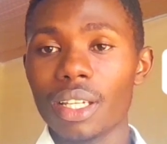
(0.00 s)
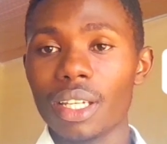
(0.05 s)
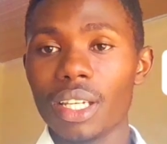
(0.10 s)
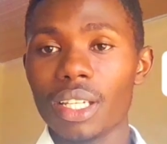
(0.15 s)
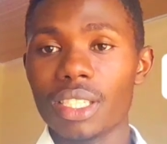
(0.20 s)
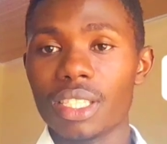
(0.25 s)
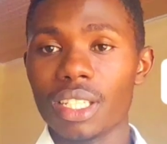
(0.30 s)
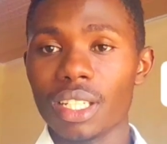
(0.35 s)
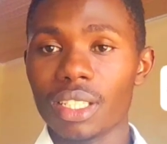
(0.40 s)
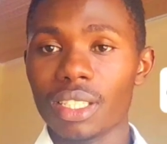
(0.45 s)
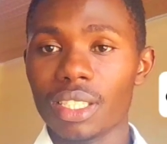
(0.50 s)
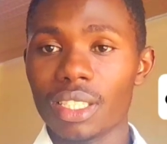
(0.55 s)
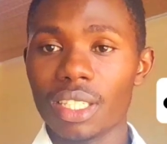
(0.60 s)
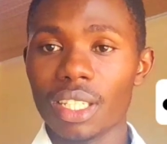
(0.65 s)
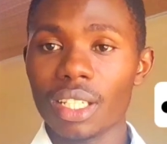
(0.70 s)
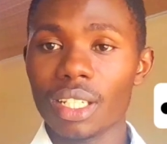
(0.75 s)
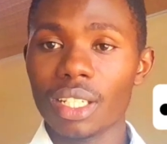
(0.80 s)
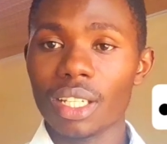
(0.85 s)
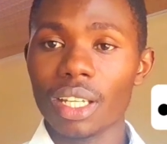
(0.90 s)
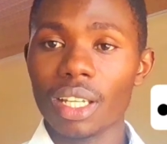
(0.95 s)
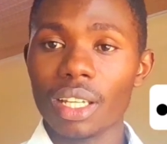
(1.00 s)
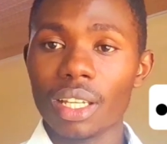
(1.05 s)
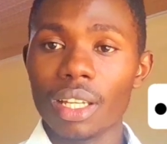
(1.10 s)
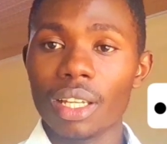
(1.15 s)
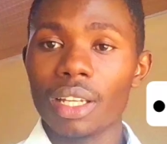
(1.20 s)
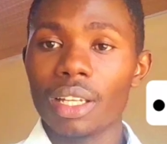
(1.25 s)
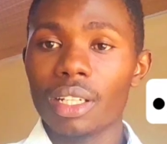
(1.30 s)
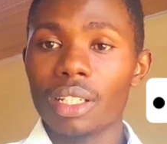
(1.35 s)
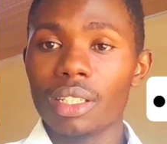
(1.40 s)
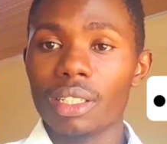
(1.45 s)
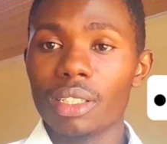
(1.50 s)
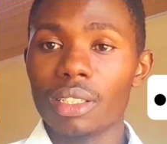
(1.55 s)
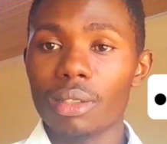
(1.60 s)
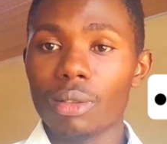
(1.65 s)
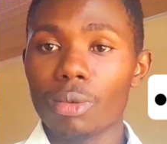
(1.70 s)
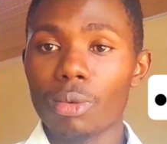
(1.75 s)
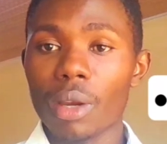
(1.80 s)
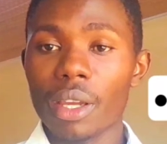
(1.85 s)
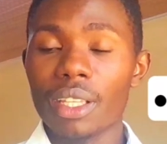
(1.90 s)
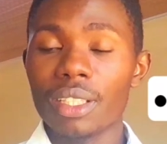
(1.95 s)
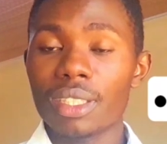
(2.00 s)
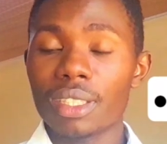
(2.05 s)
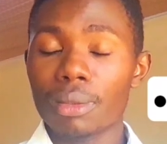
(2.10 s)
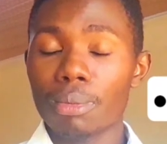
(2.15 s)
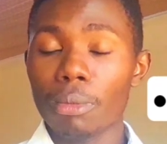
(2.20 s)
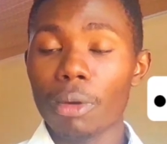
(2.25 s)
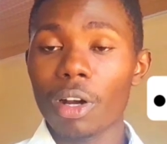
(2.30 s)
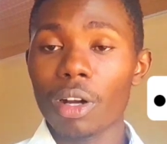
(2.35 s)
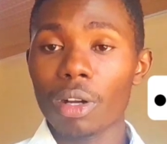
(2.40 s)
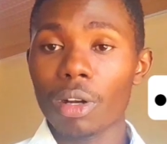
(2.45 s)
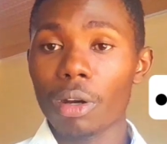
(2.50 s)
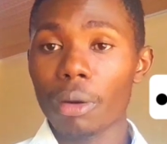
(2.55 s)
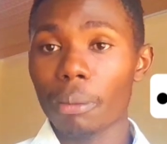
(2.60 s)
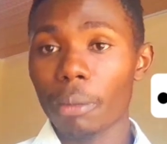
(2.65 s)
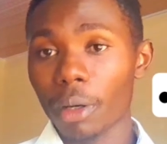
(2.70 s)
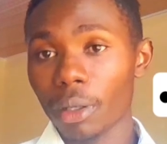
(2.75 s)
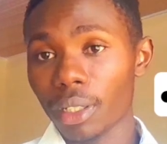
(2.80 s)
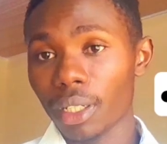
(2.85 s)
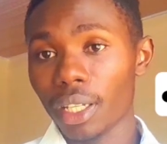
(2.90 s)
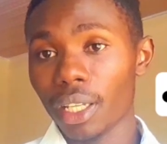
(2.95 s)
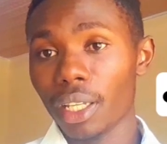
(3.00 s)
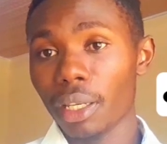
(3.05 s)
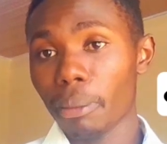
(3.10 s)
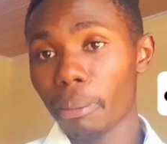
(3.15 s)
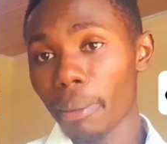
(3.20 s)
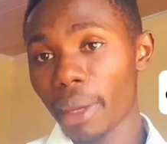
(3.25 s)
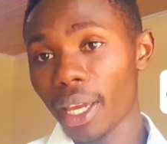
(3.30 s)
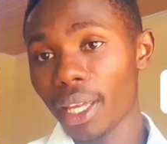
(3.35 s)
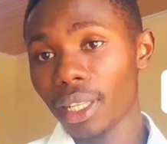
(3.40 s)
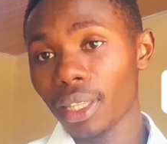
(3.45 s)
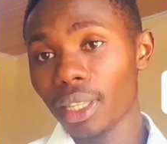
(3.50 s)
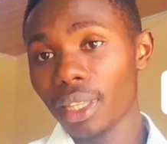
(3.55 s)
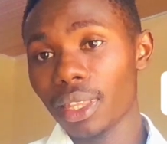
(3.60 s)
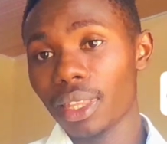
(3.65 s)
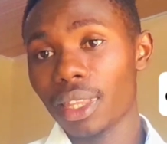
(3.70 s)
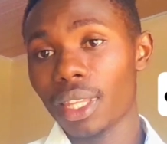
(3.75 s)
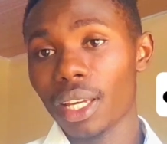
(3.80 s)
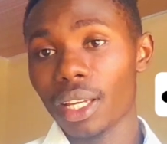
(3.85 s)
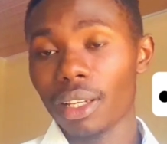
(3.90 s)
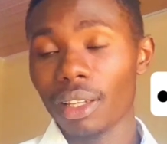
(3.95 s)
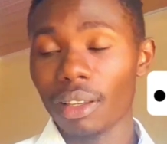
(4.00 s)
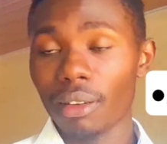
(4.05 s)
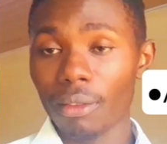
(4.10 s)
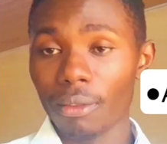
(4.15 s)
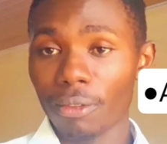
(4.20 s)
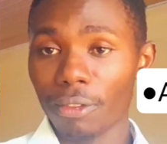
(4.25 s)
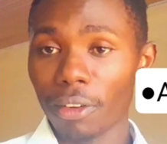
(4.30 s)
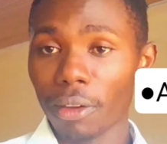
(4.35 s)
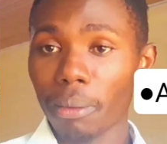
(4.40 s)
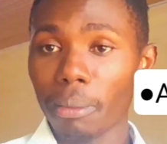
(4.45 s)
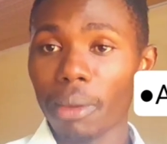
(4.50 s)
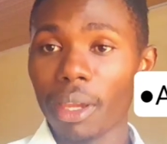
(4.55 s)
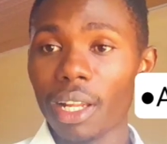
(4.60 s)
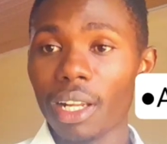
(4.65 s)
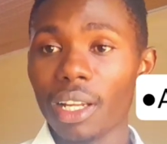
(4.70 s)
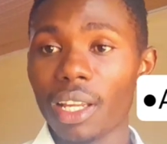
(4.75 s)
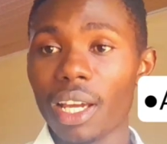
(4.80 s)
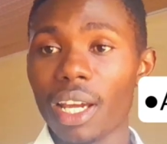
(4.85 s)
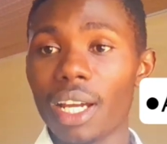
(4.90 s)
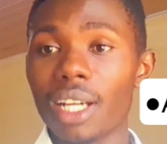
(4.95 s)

Age and gender, it's more common in men than female,